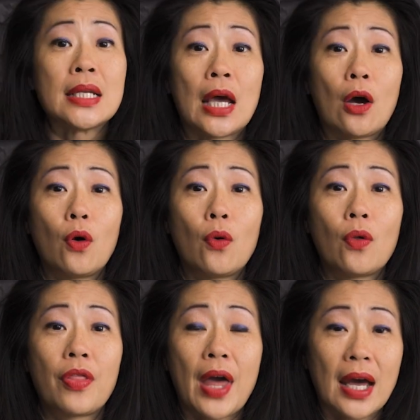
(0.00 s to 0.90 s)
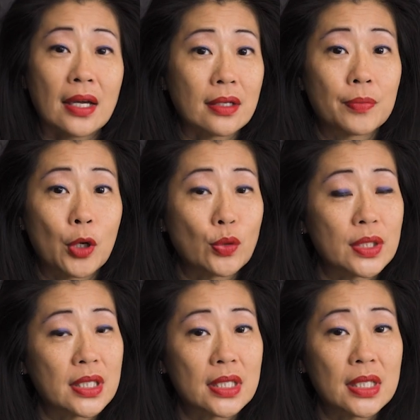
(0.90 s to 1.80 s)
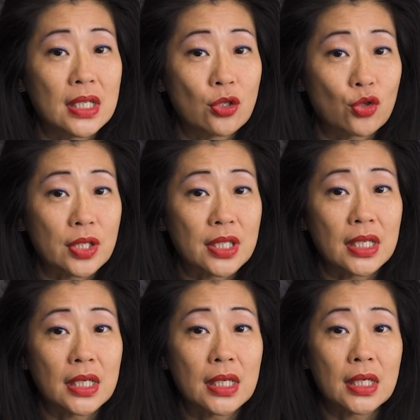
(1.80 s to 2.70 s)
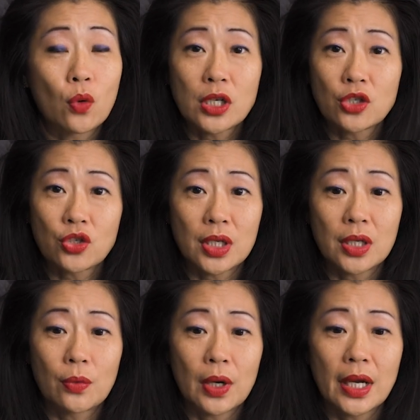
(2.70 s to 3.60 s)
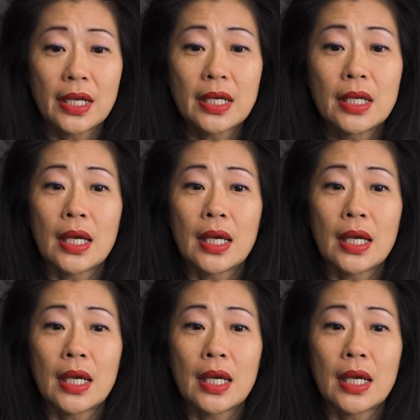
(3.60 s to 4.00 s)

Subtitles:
Now, that poses an interesting question, right?